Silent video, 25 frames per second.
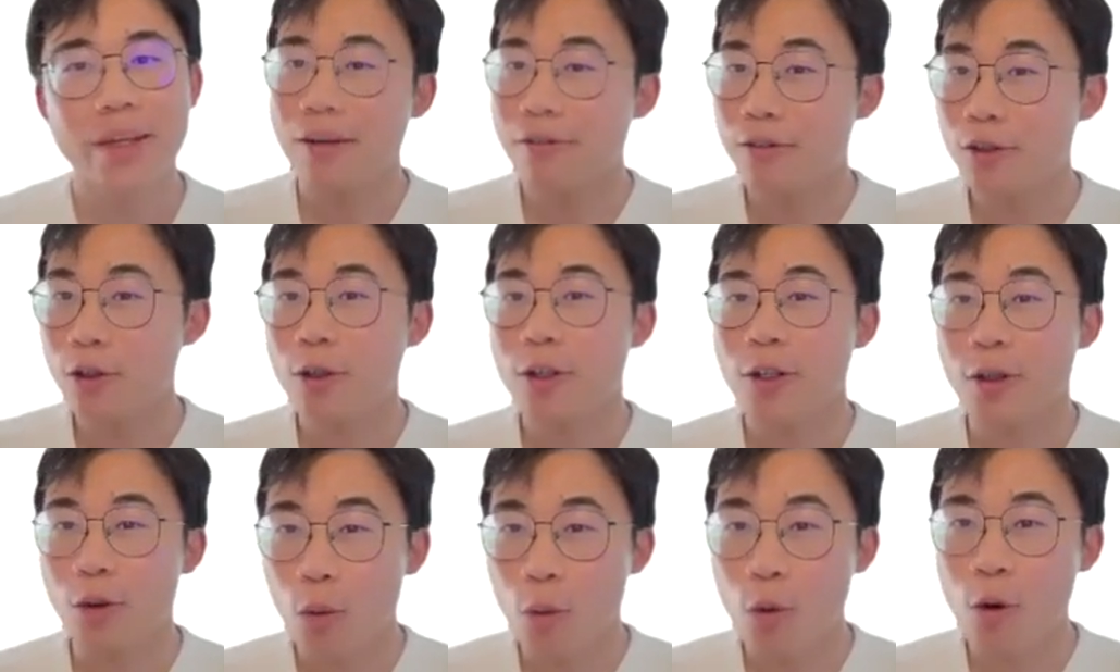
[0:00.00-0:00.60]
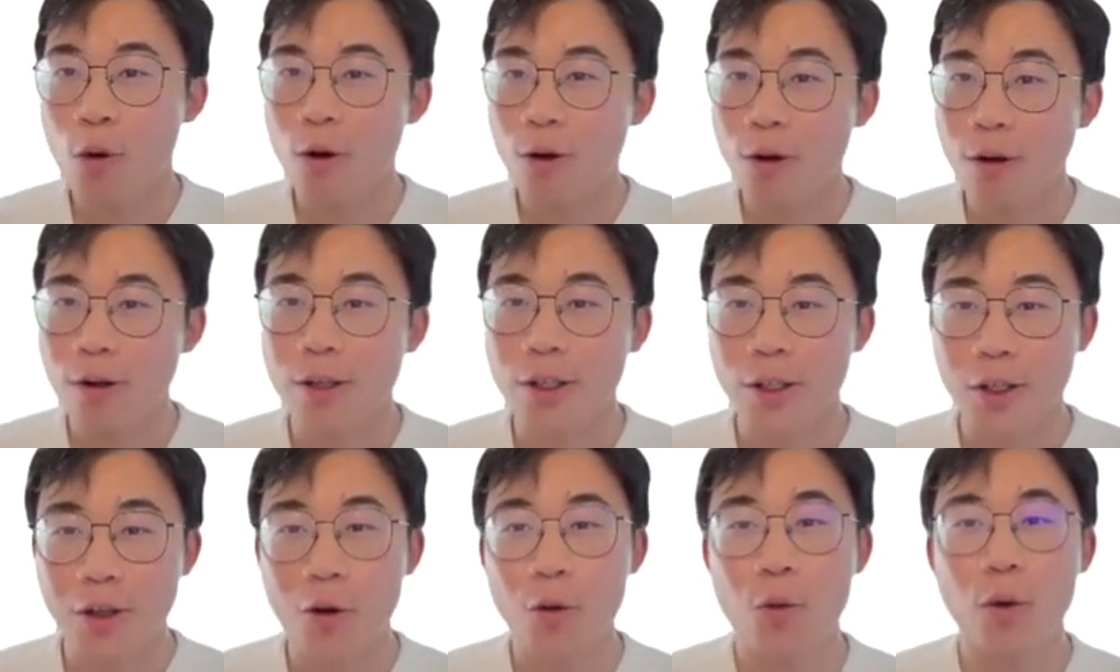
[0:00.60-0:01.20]
If you're in a war,
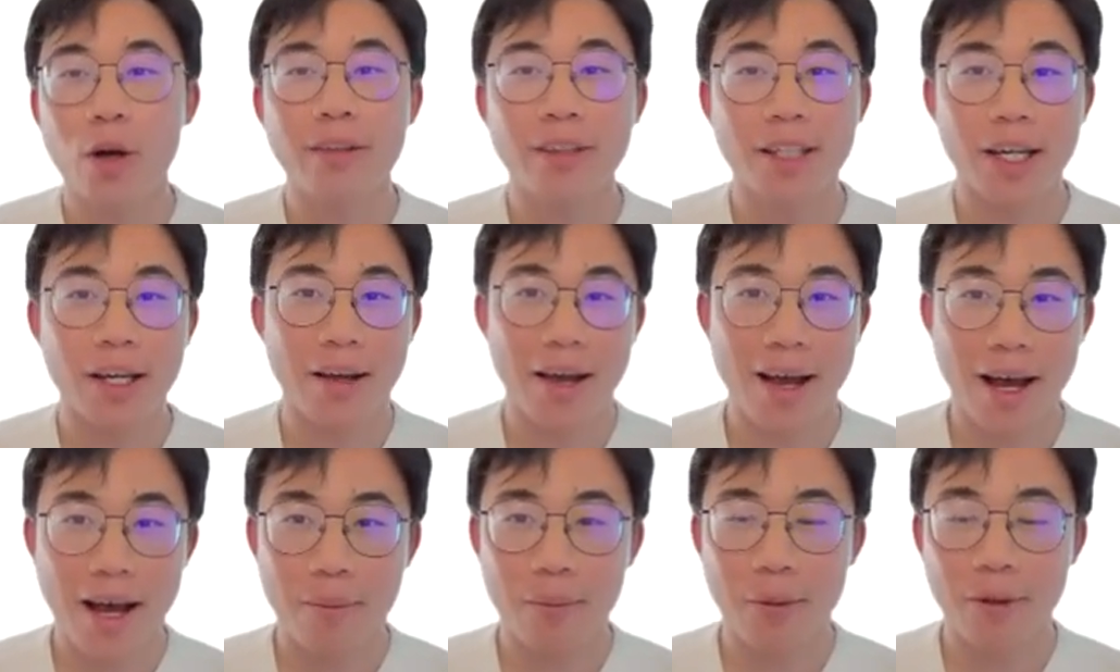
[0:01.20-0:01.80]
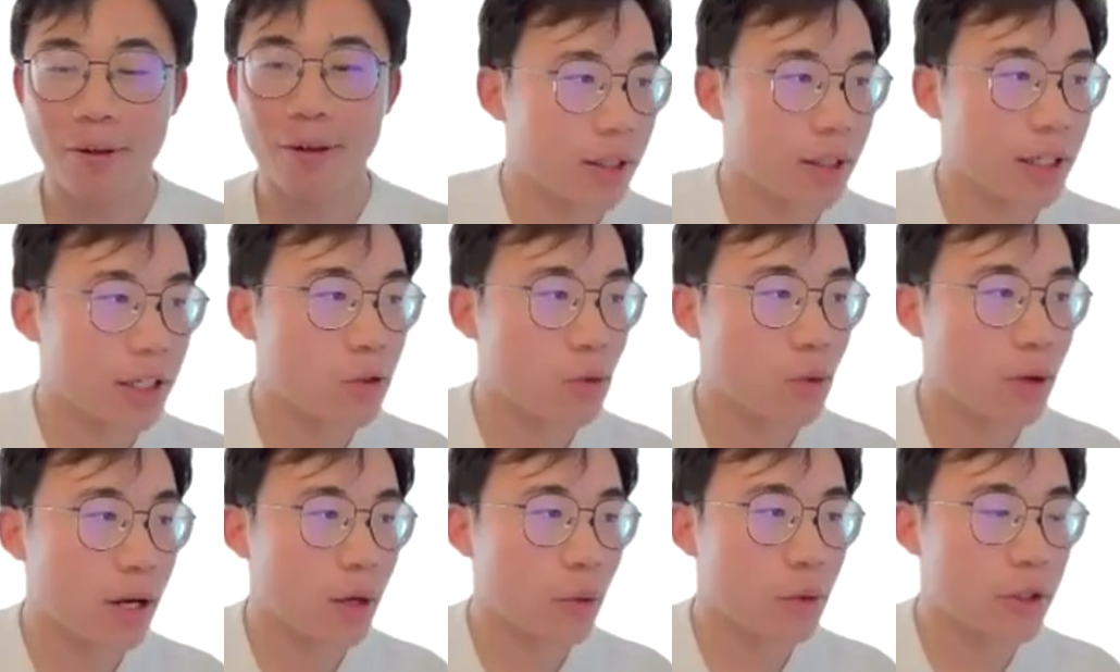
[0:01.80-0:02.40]
you don't want that to happen. And
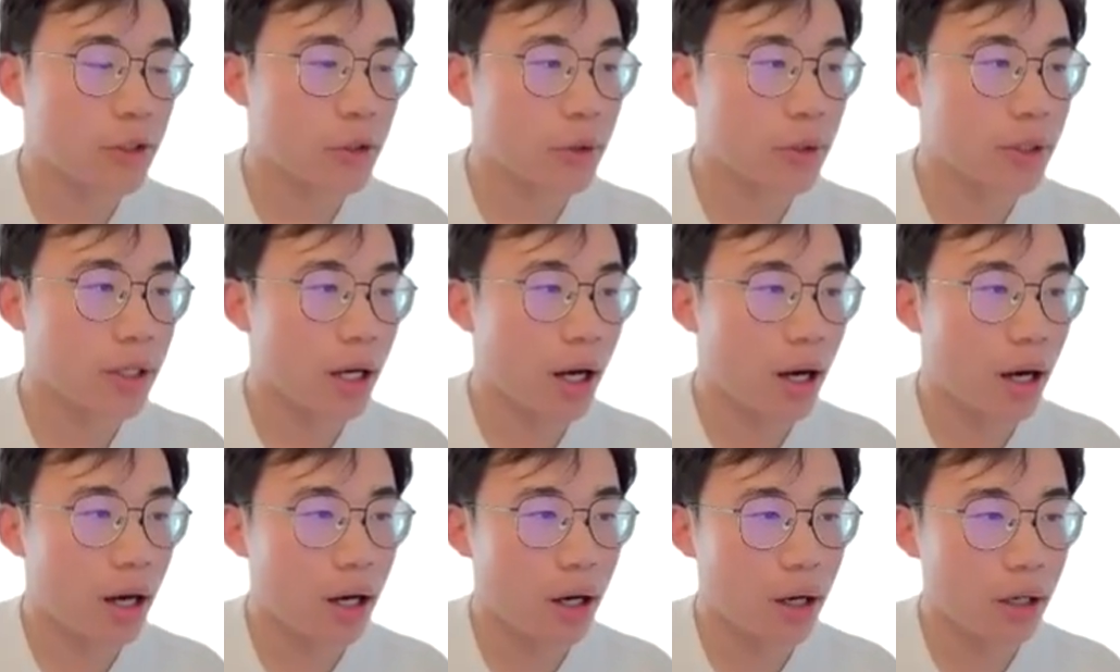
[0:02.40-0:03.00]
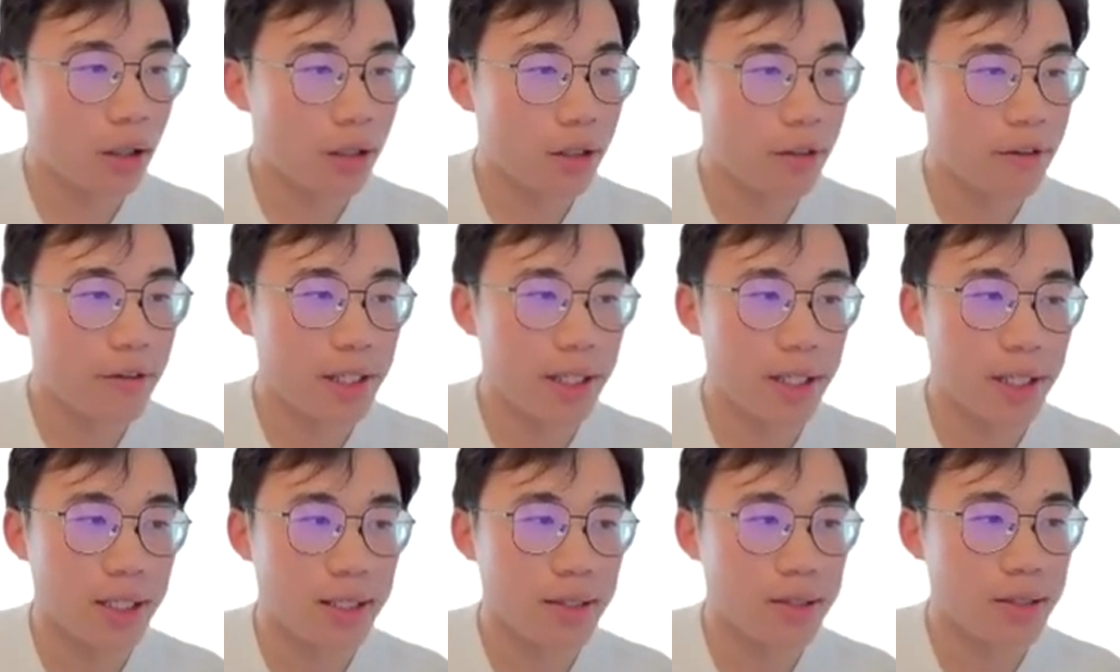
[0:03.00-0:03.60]
that's why we're doing all of
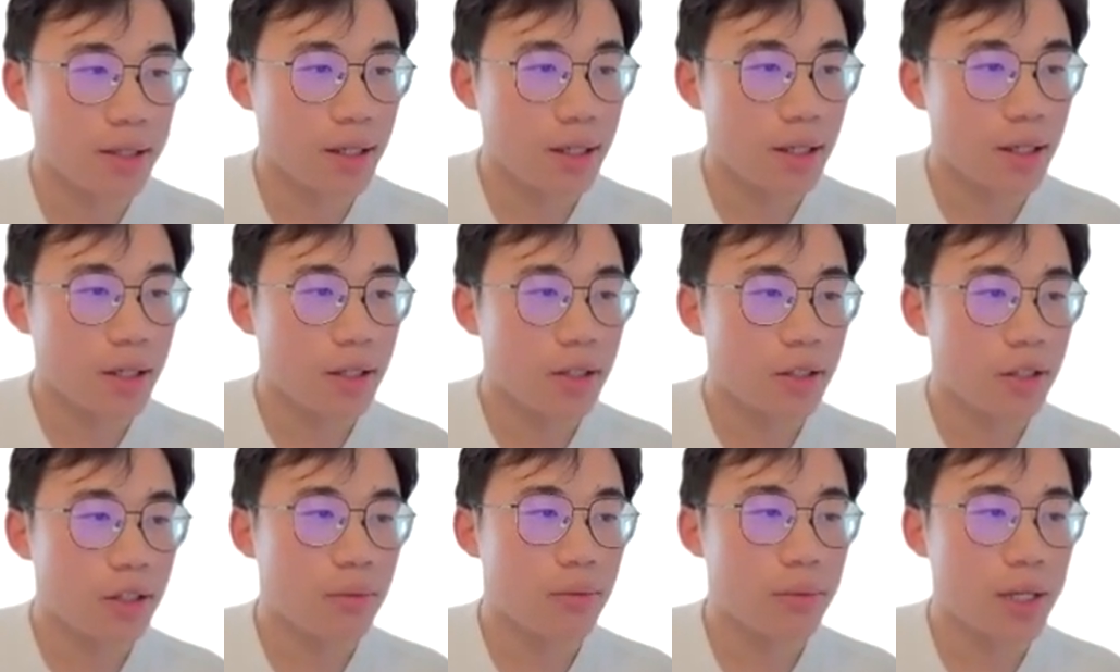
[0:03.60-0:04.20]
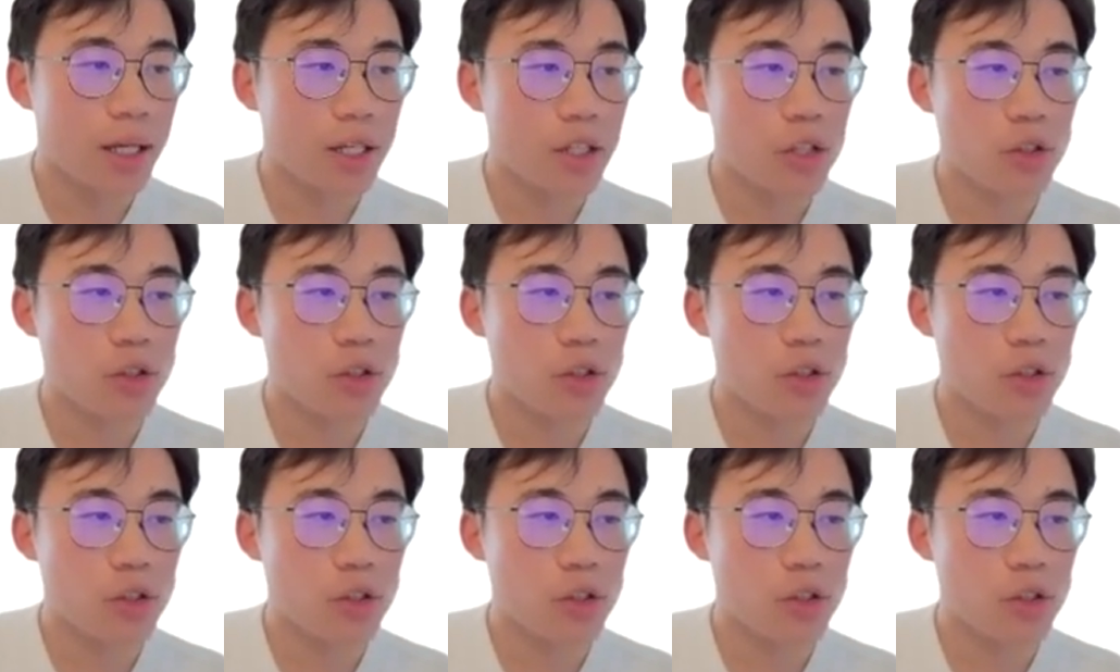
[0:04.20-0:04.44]
these to make